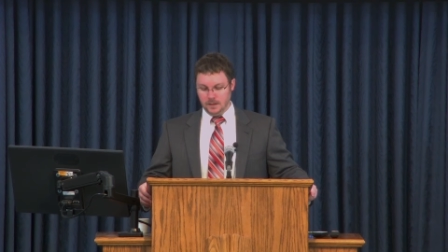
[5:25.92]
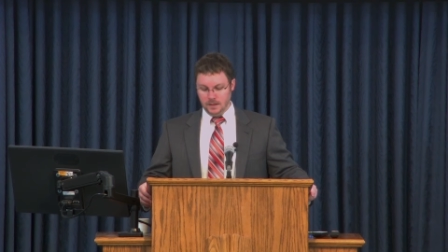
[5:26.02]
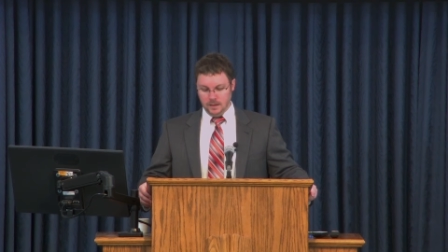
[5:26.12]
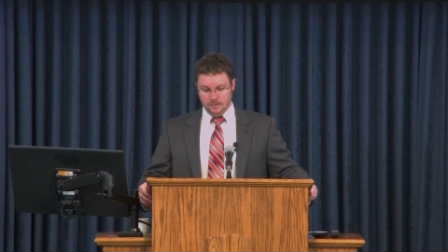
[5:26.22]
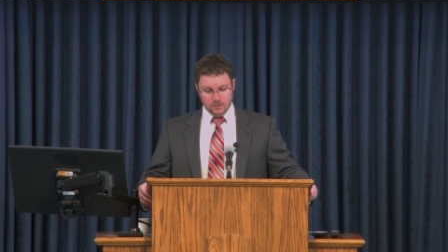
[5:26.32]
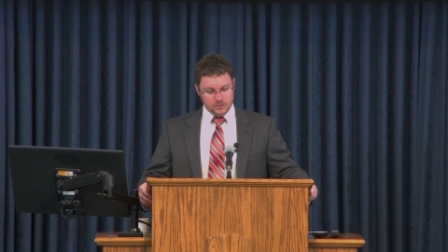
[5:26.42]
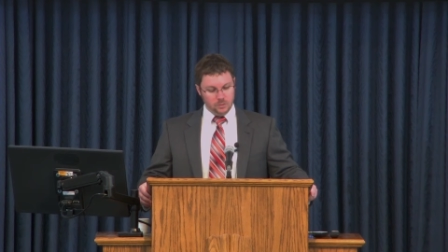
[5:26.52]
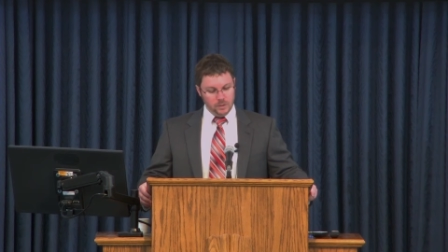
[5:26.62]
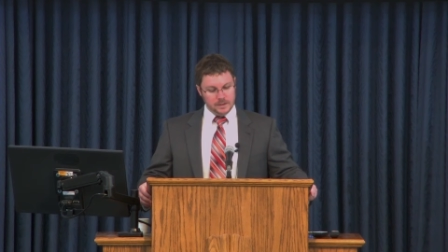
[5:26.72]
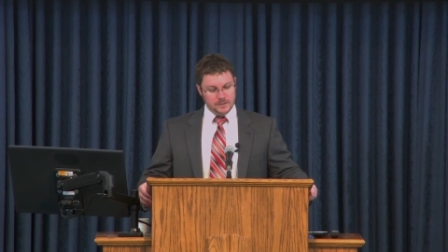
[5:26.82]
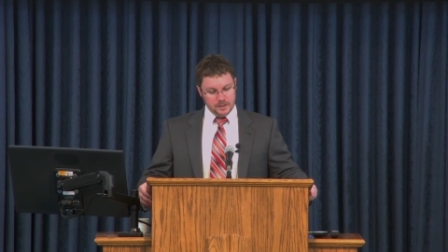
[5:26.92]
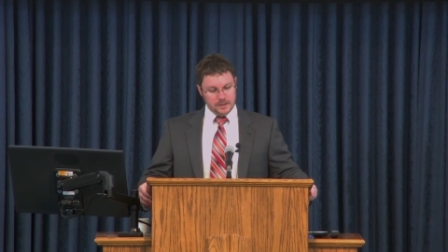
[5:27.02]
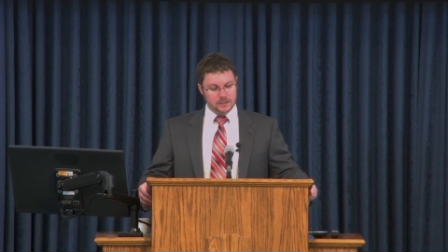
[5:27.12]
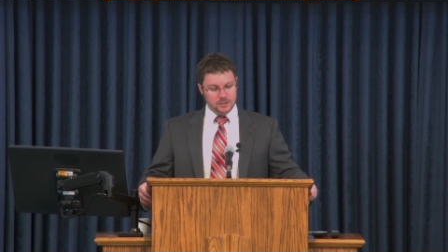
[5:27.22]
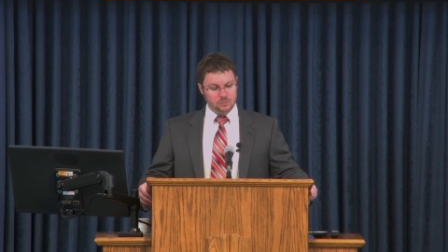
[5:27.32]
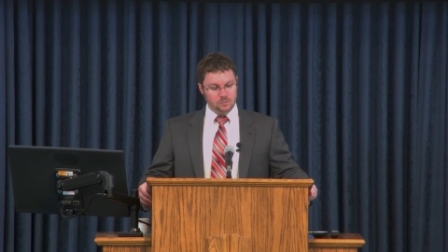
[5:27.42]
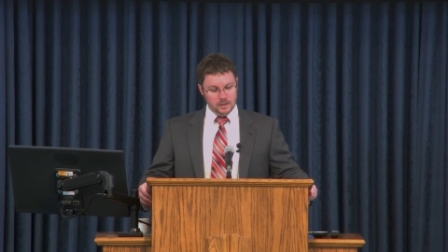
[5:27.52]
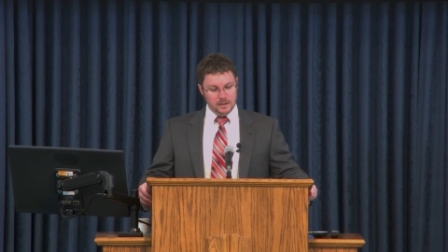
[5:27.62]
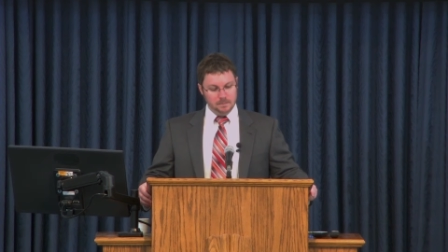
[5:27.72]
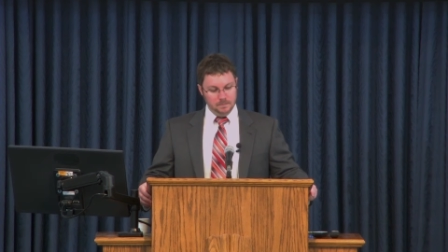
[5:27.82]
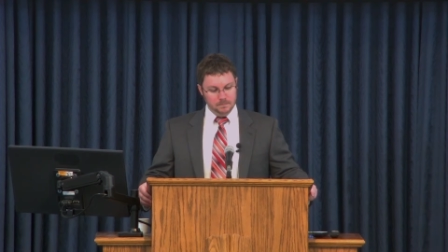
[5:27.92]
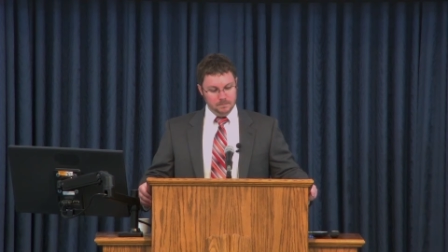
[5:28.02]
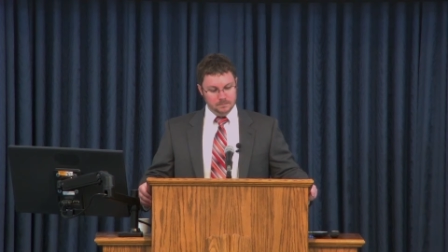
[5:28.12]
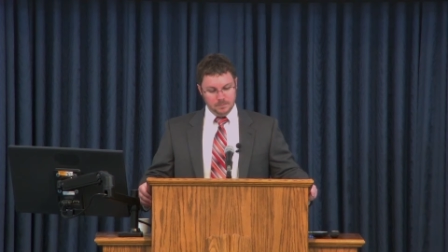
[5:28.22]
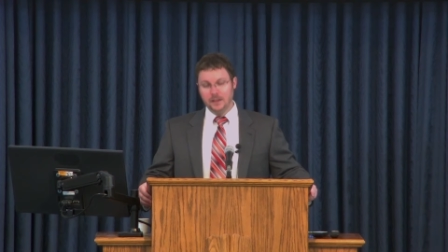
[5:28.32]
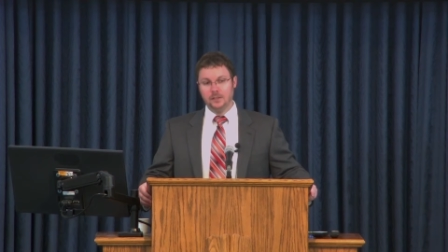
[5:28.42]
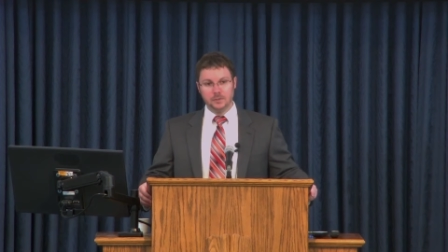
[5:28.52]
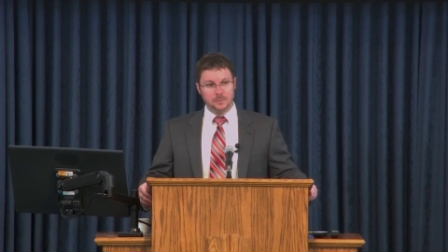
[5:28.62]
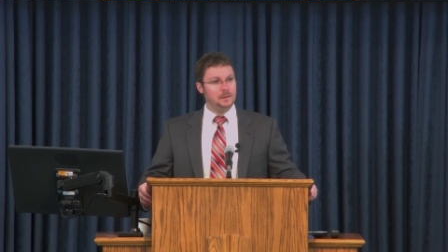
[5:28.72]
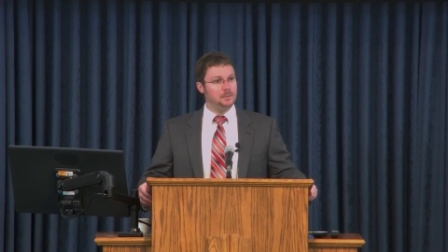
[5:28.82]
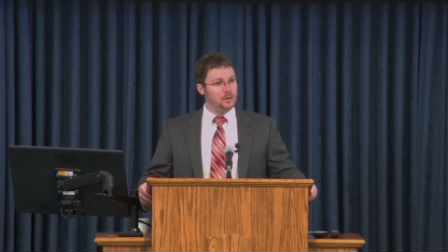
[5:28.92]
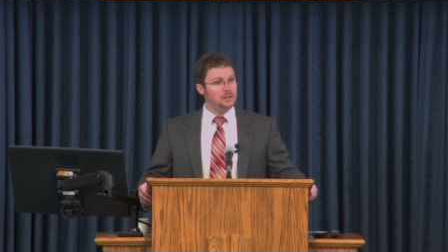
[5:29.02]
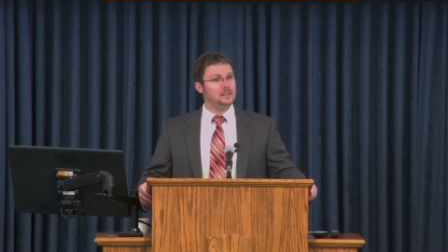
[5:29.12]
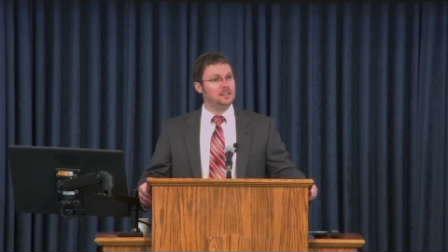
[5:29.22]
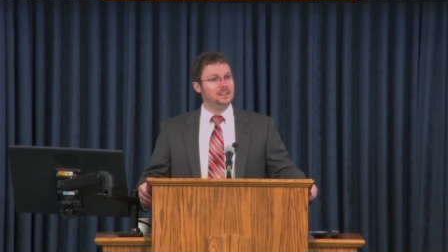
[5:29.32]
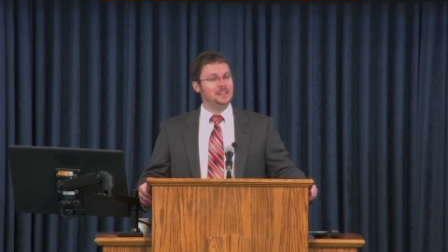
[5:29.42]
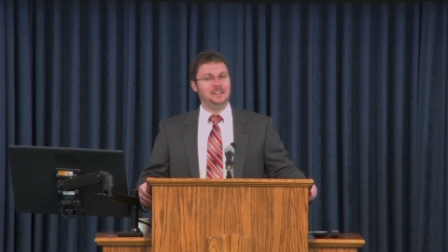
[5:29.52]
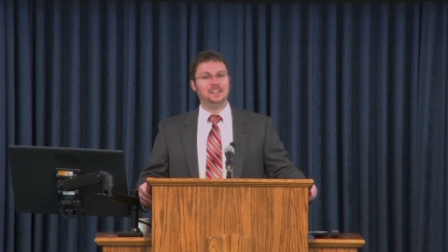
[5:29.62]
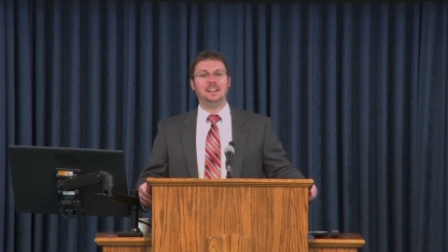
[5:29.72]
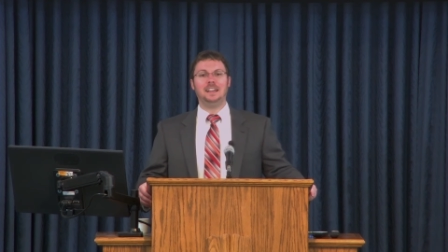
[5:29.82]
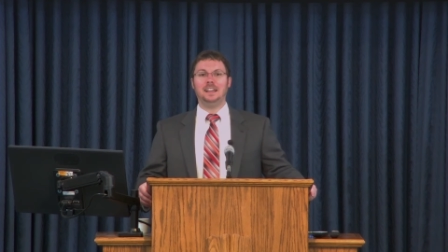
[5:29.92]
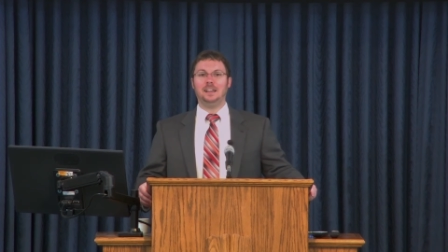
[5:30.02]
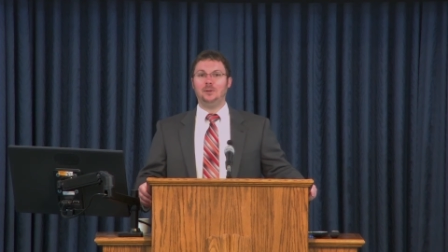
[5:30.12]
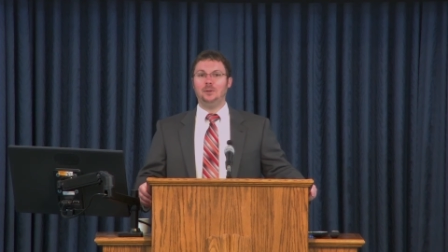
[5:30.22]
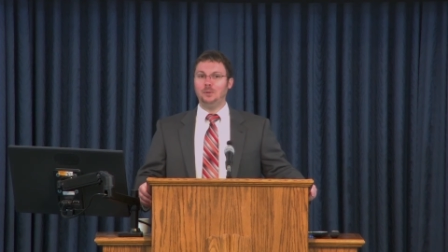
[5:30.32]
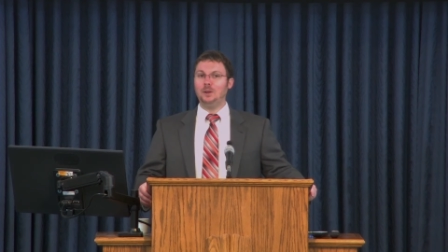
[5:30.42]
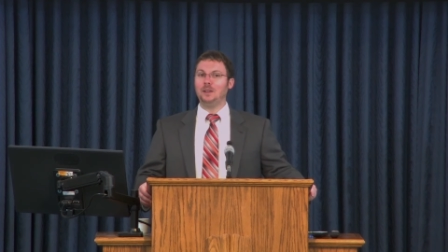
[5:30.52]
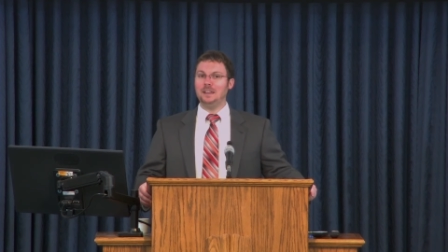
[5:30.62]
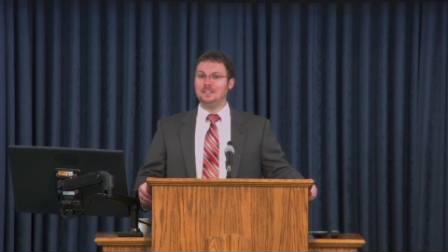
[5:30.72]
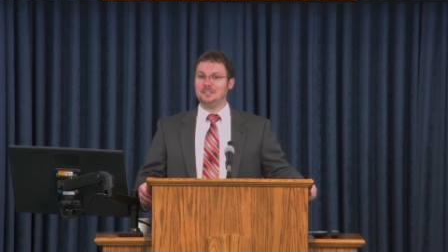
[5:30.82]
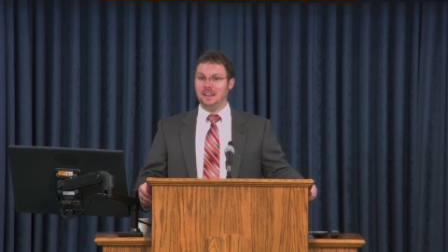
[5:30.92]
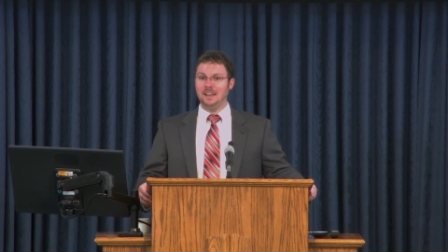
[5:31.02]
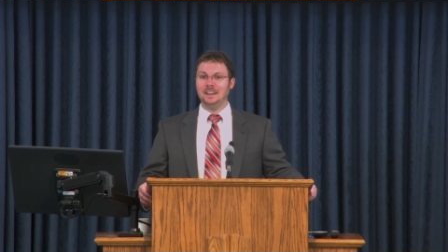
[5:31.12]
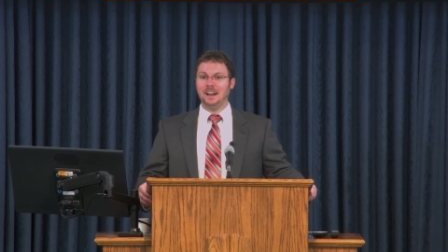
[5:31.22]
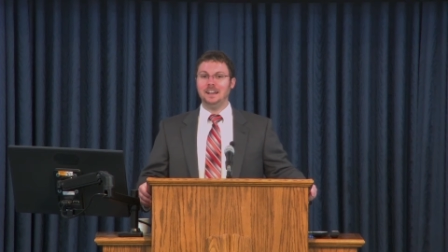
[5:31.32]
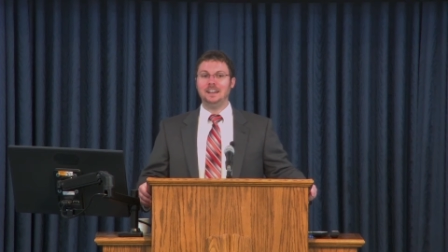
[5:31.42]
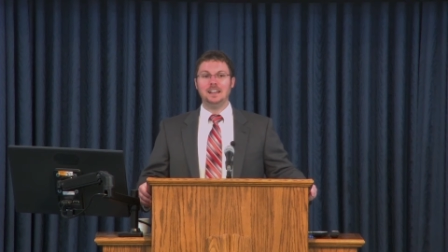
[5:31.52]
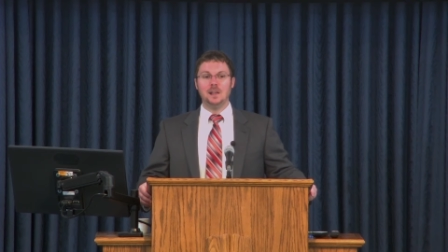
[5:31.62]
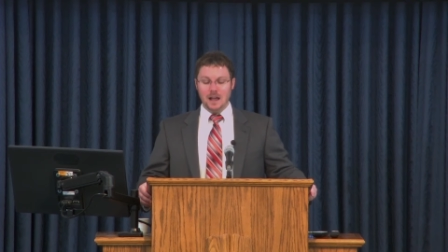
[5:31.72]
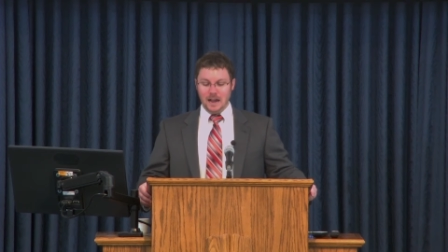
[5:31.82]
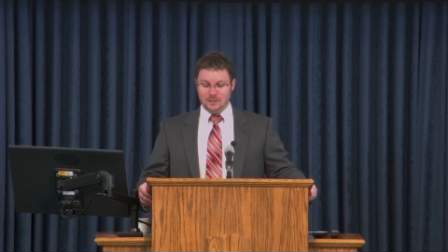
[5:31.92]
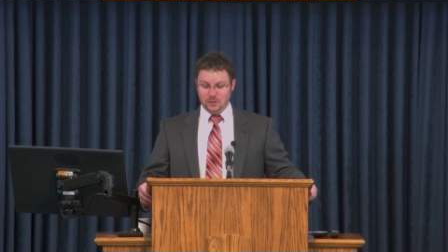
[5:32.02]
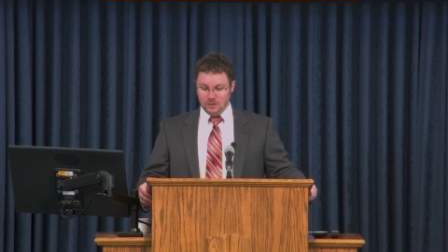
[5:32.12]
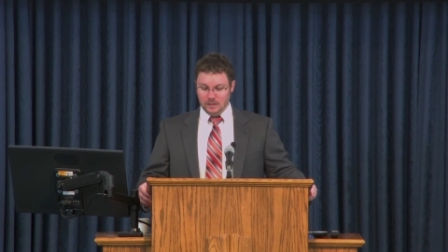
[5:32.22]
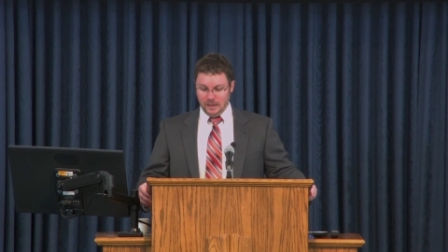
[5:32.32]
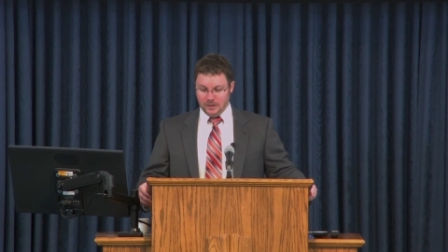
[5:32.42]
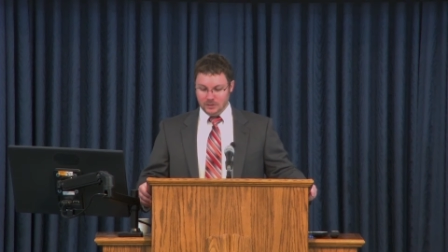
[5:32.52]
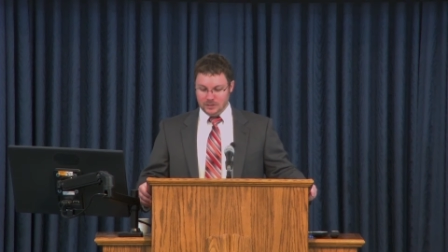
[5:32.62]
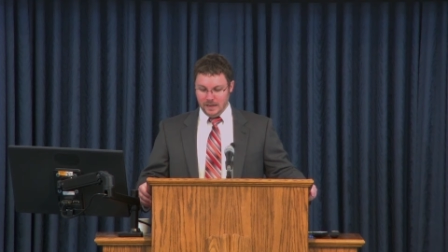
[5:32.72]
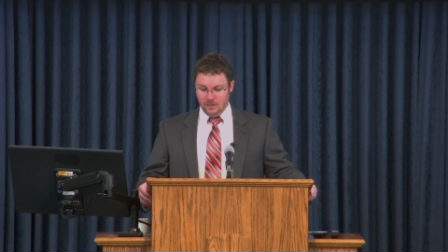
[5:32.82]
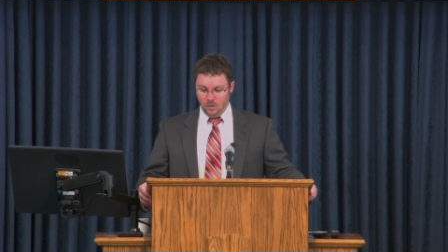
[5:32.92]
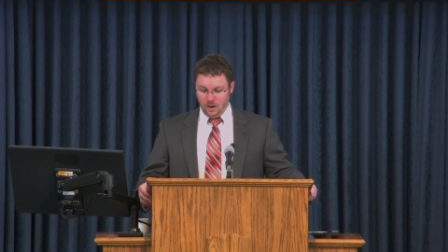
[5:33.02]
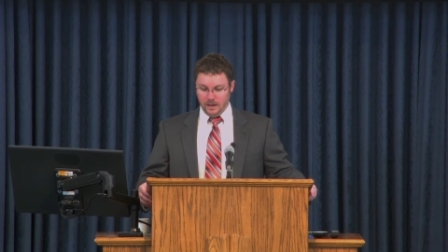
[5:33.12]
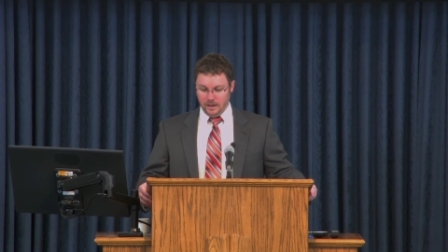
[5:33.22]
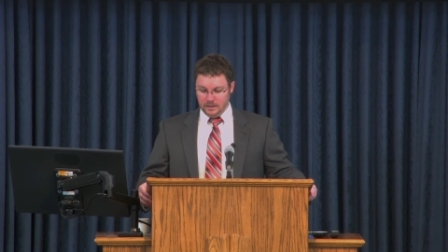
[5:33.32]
Verse 26 really bothers people when we read it today, and I totally understand why.